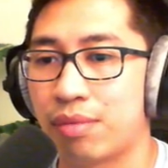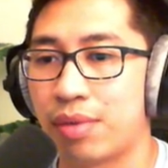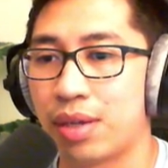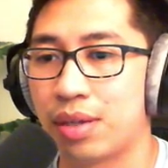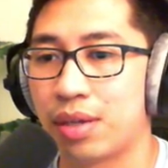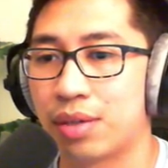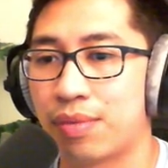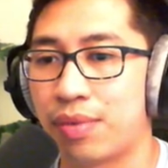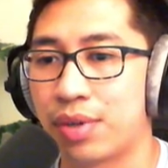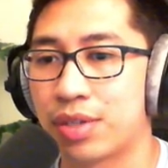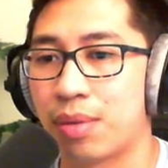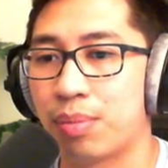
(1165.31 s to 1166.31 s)
Like, so for
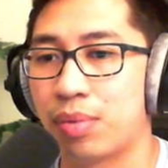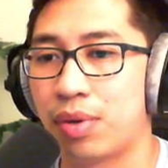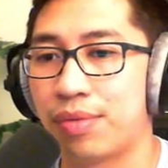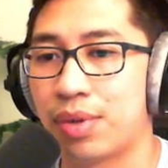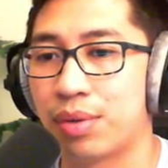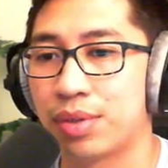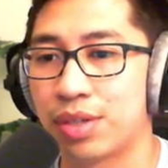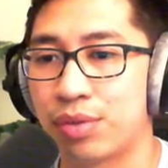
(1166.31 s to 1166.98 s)
example, if there was a